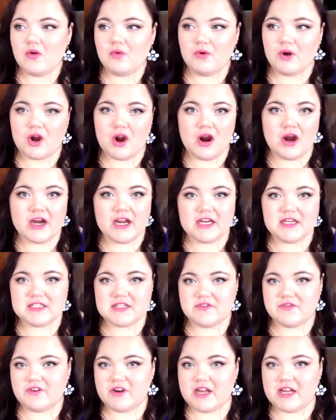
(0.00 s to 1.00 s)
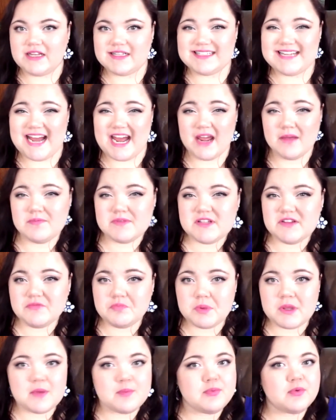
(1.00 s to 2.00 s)
regarding different types
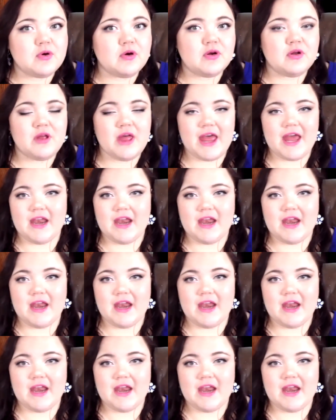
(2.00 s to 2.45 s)
of people